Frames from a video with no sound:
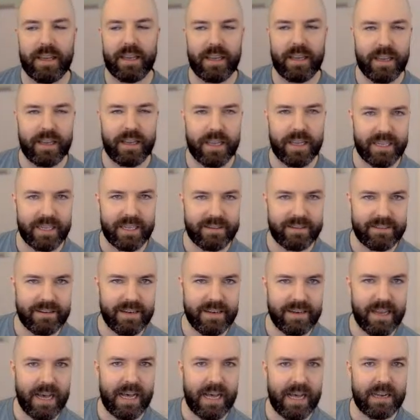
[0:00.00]
It's
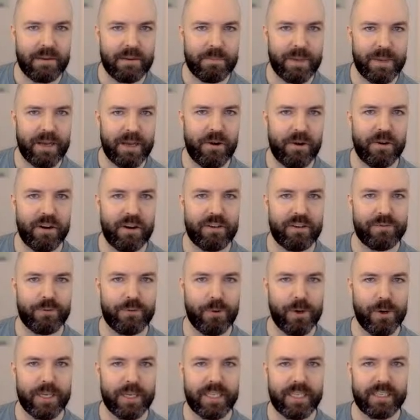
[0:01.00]
not about
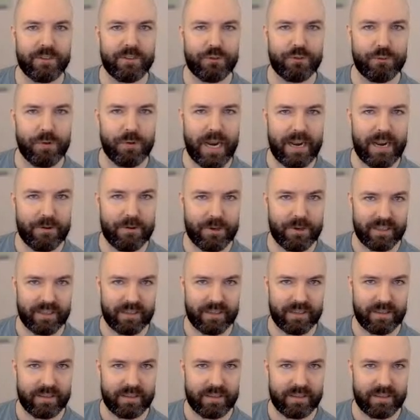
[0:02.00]
avoiding drowning.